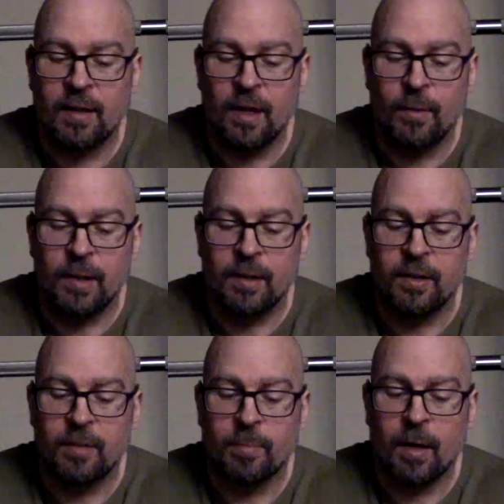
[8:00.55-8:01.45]
how we get
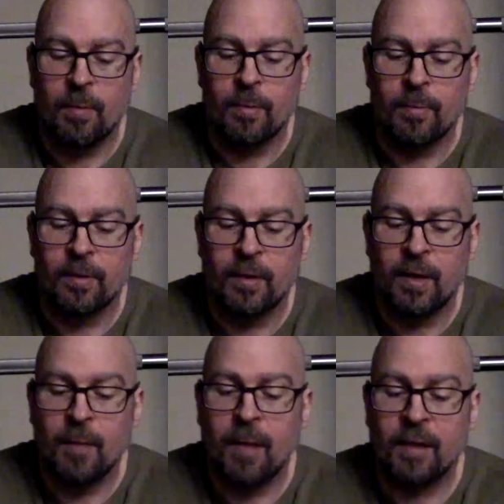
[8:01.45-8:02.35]
these problems.
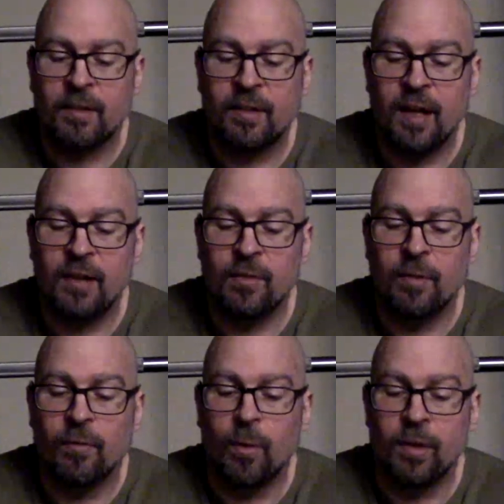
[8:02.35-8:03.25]
And I'm not saying to
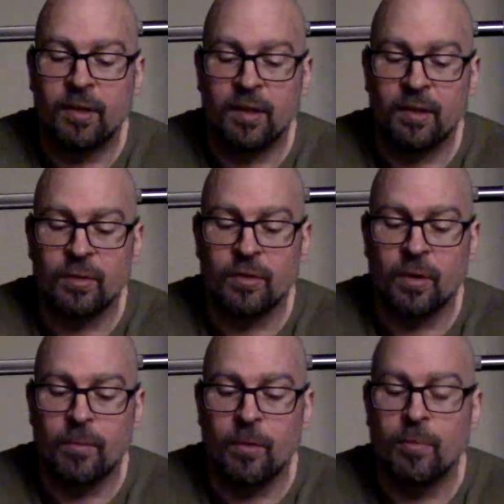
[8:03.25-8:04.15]
avoid single
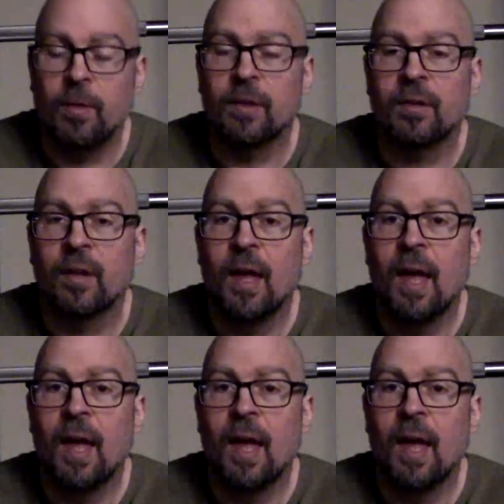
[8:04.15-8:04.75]
joint movements.